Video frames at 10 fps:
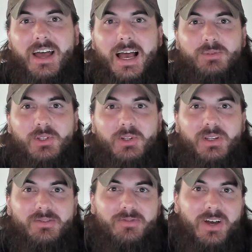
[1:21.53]

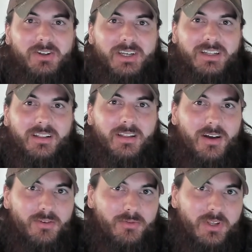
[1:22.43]
absolutely fell in
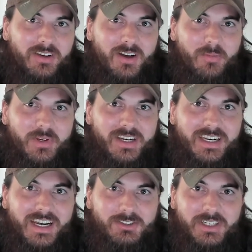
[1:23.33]
love with the company
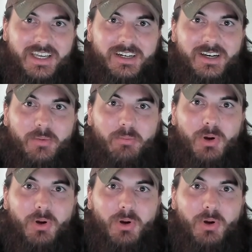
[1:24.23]
and actually ended up